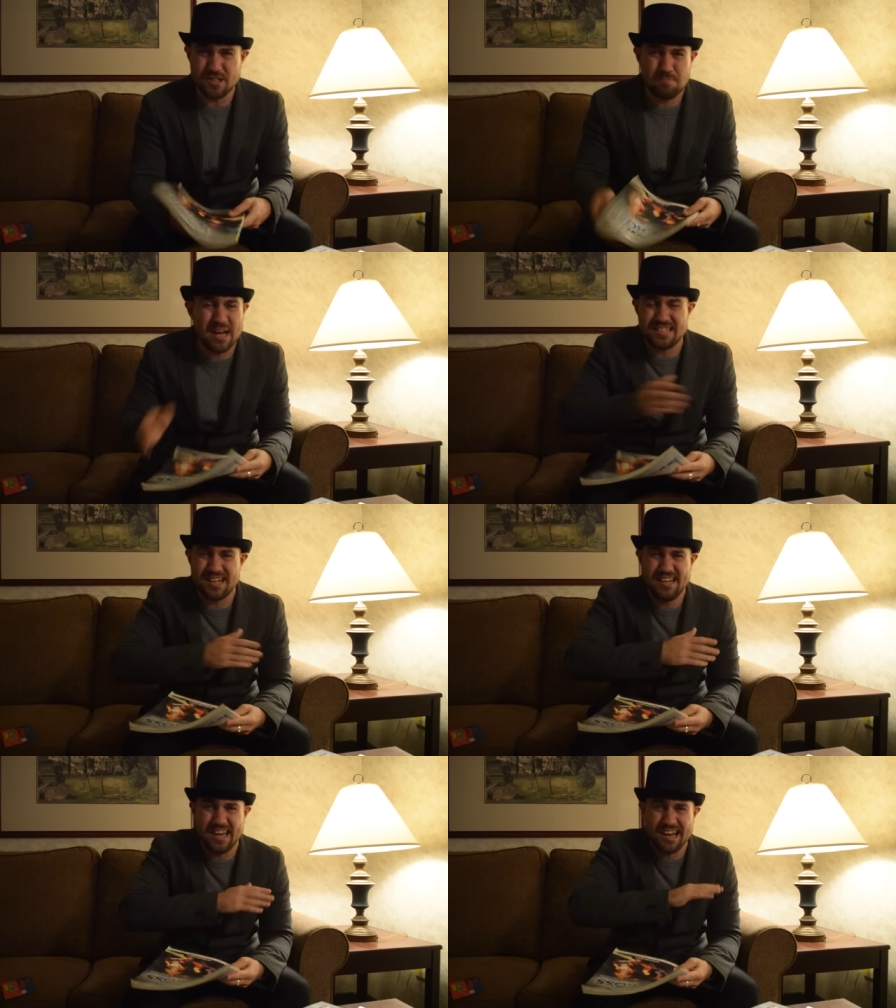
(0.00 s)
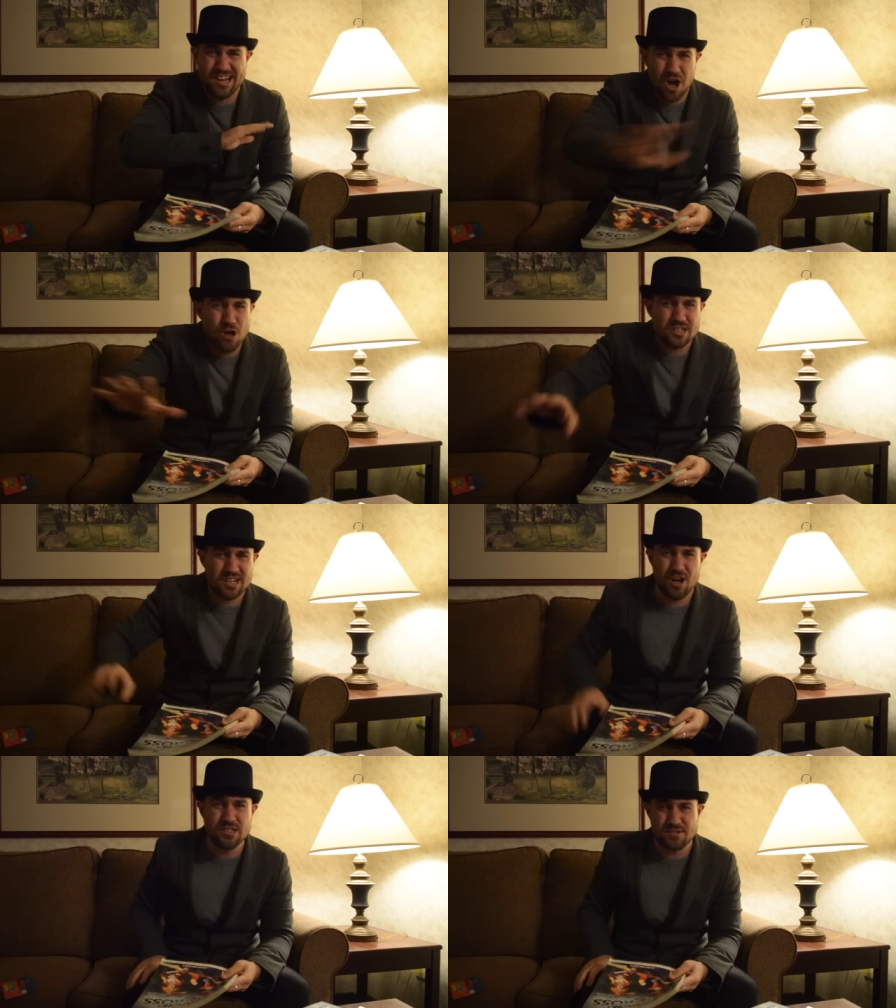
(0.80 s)
he's basically getting loads and
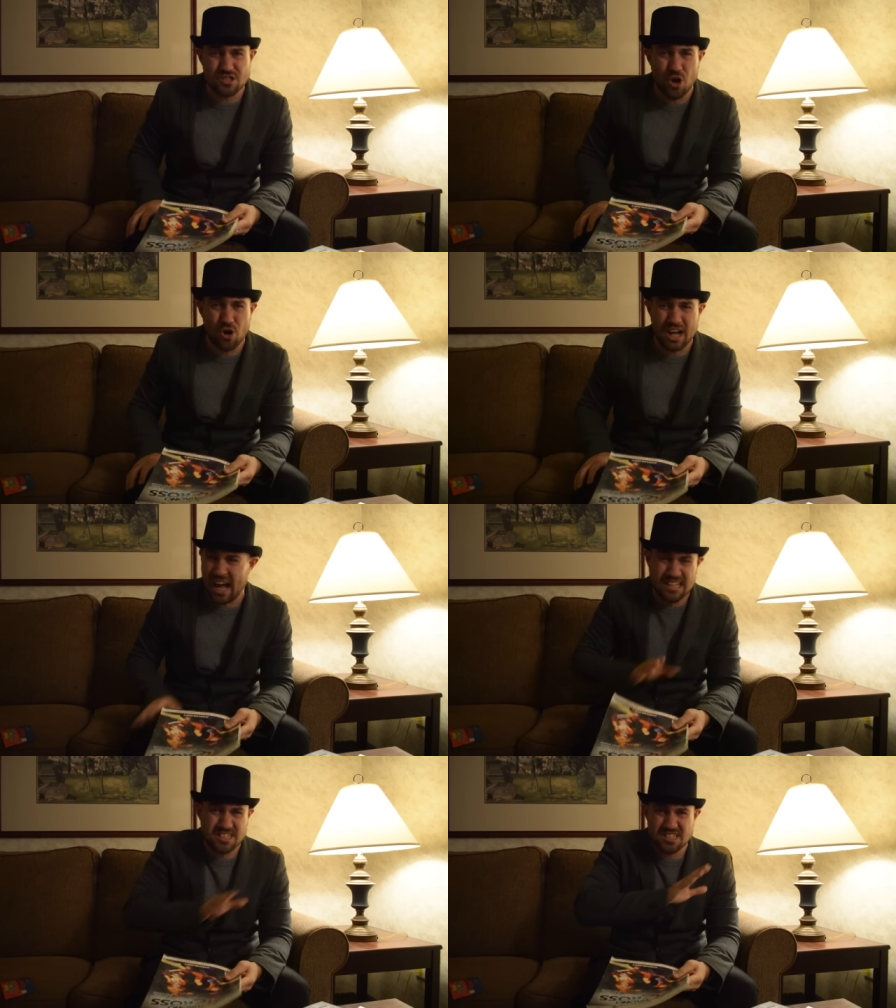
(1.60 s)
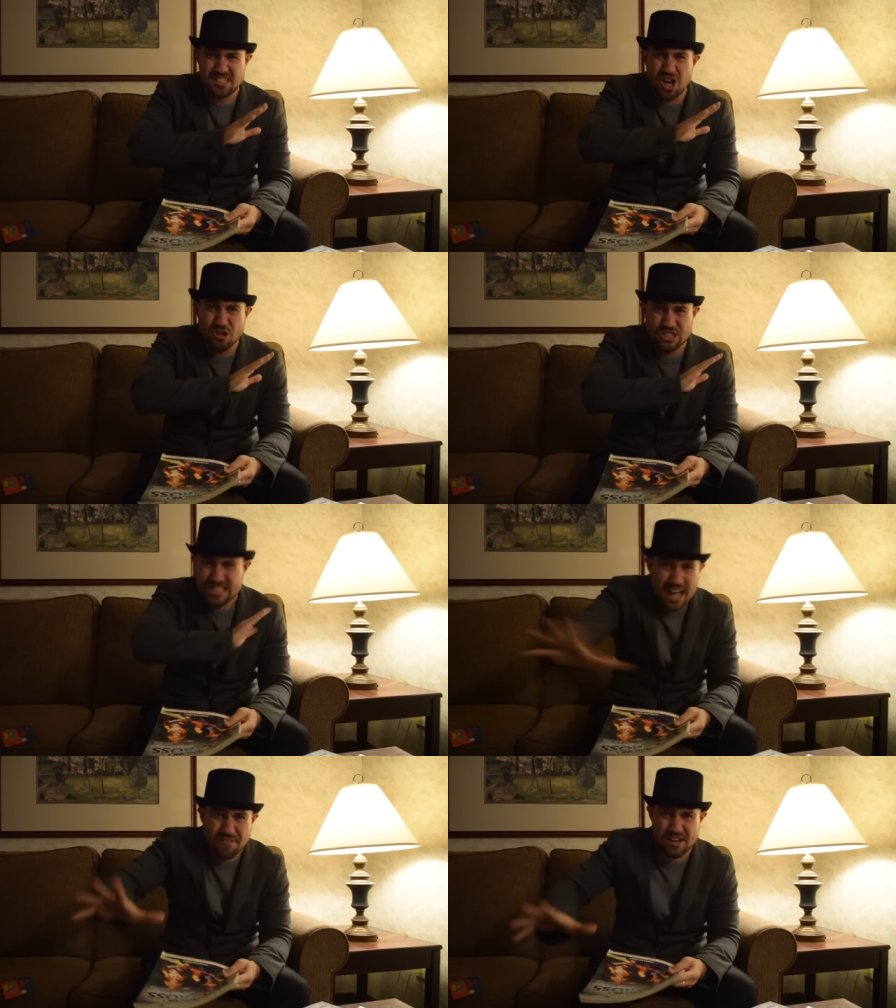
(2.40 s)
loads of stock and just knows
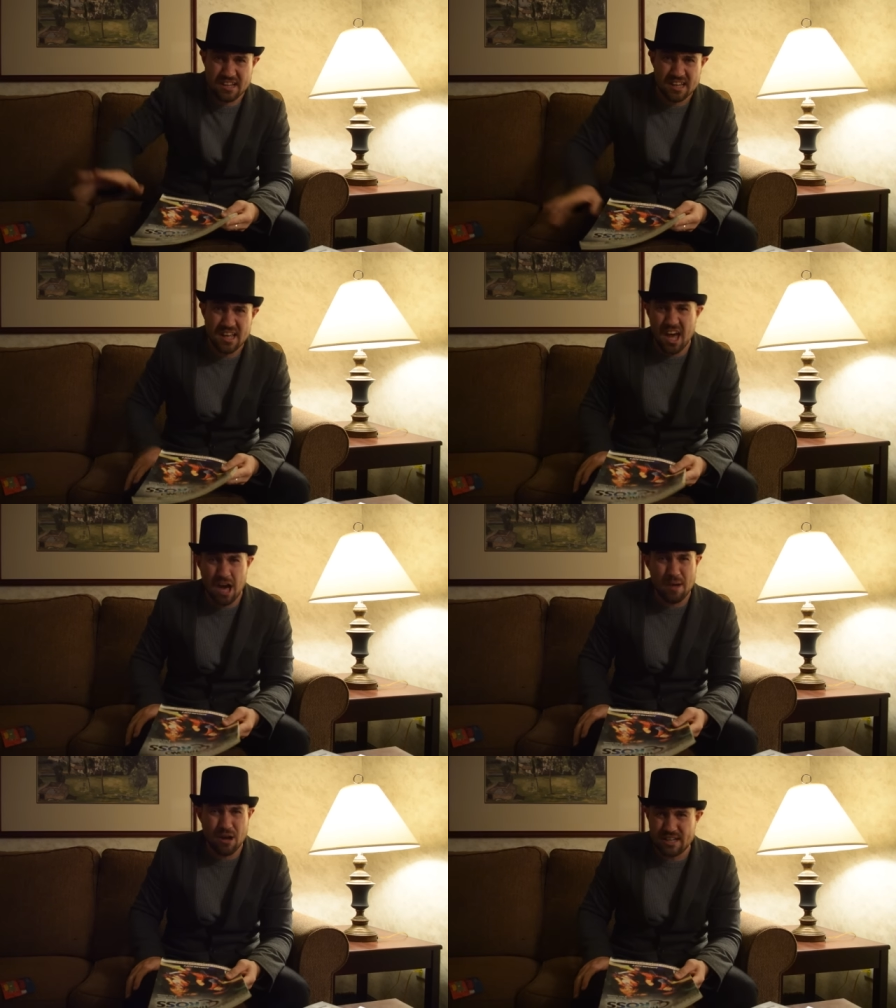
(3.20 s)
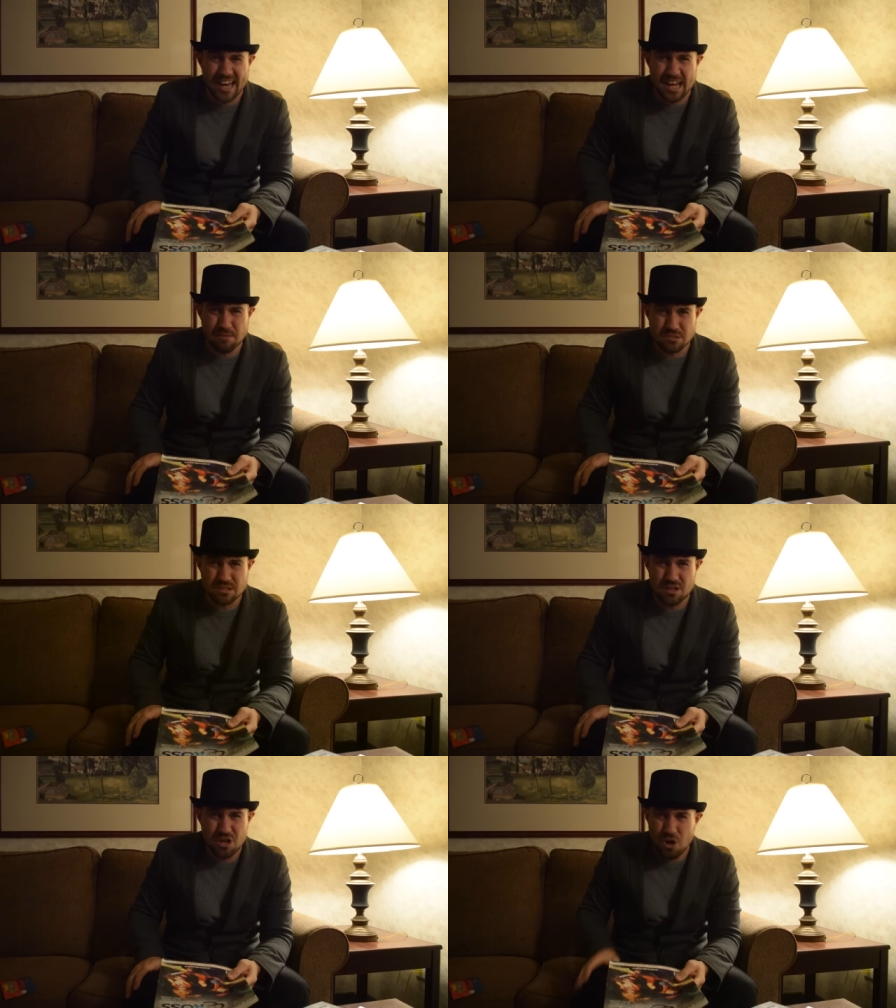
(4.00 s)
nothing about
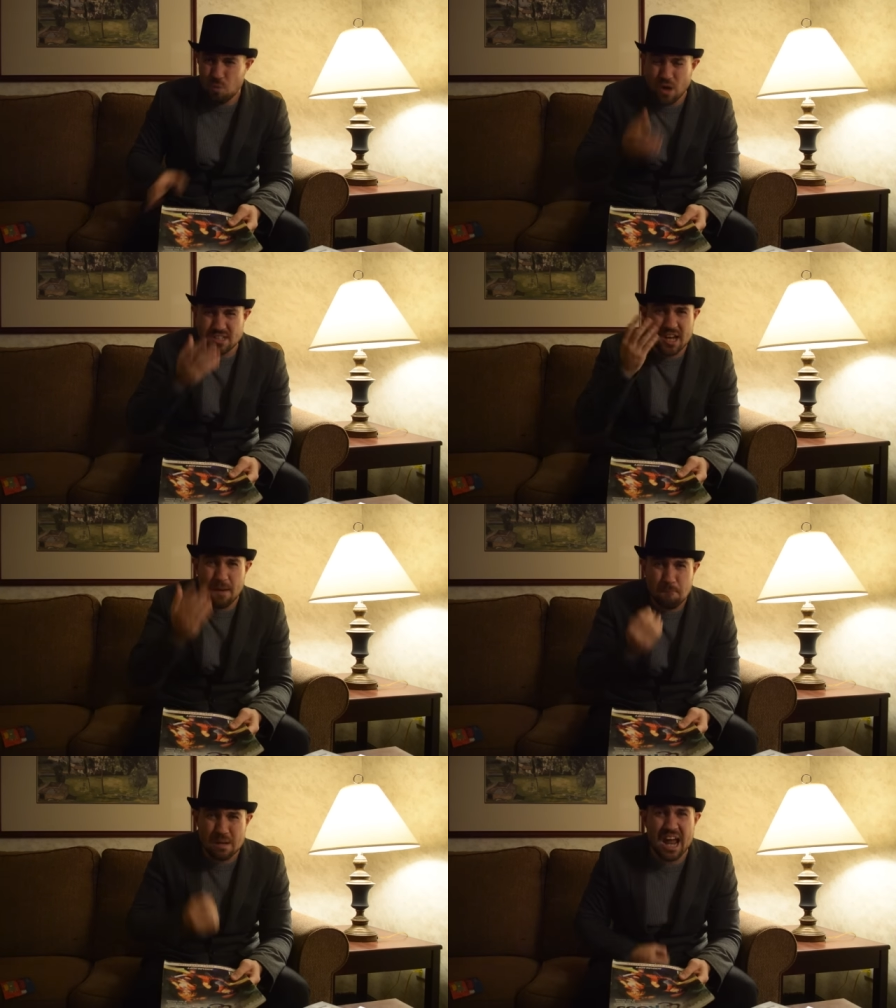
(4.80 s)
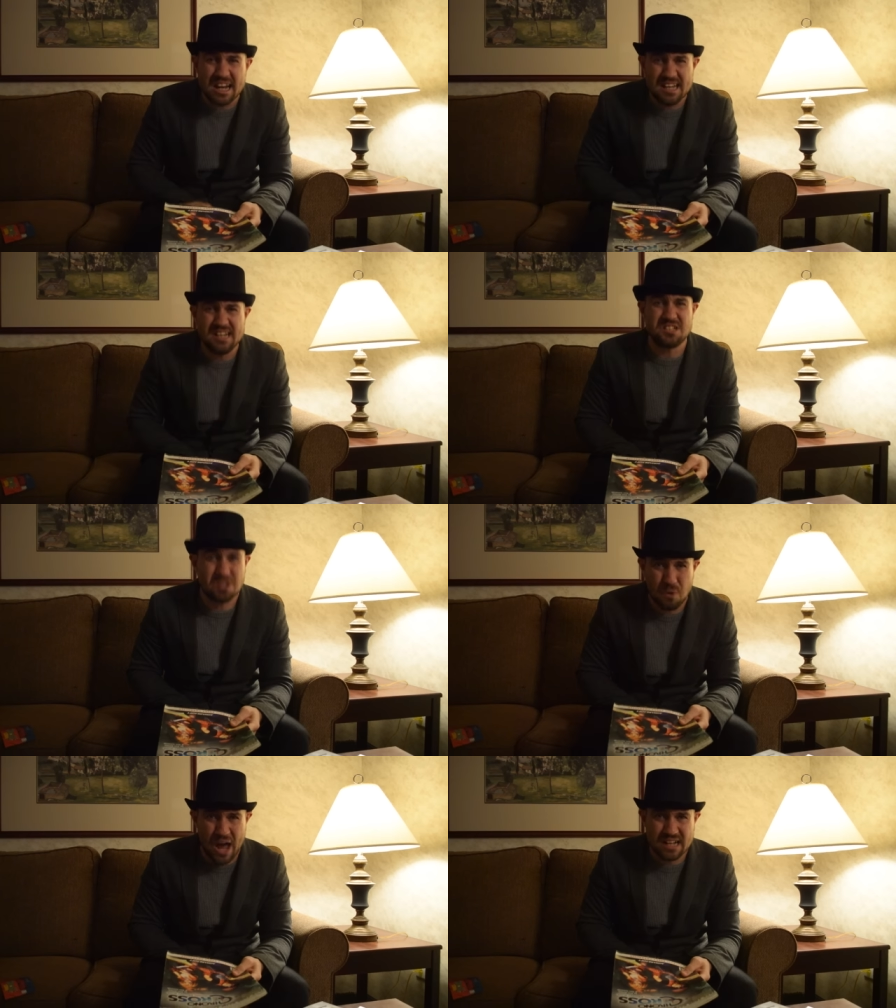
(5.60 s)
games. What a bloody
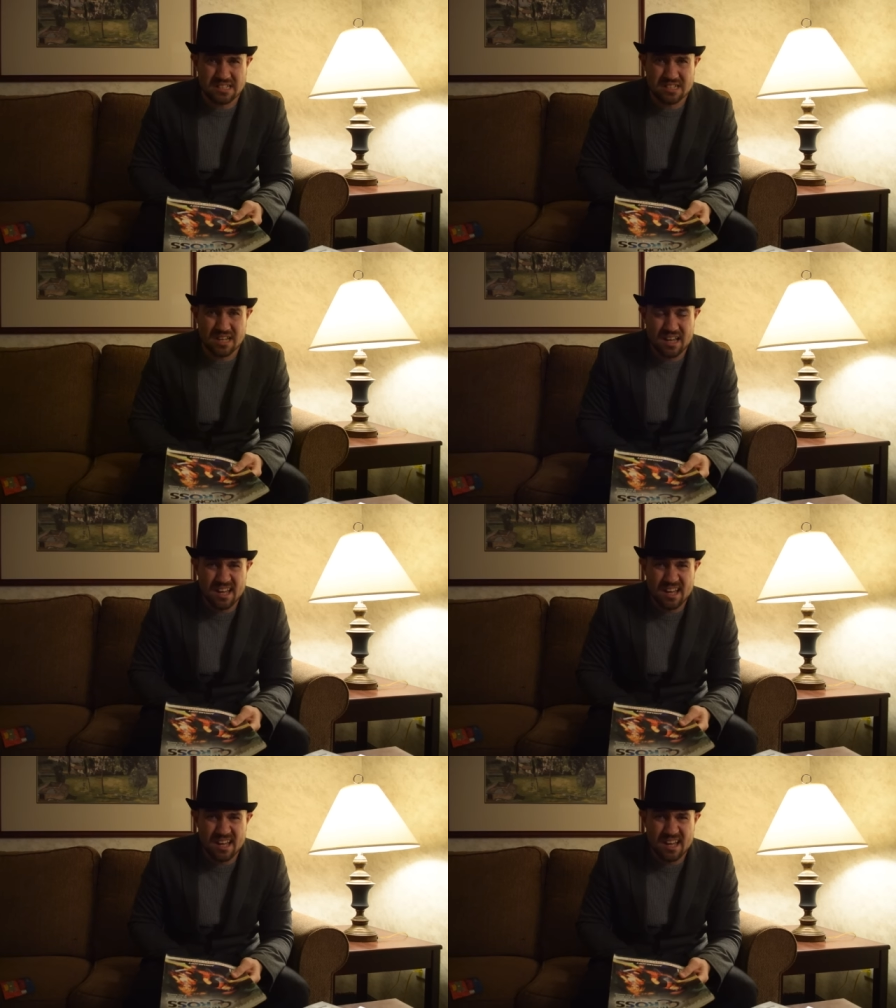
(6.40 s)
twat.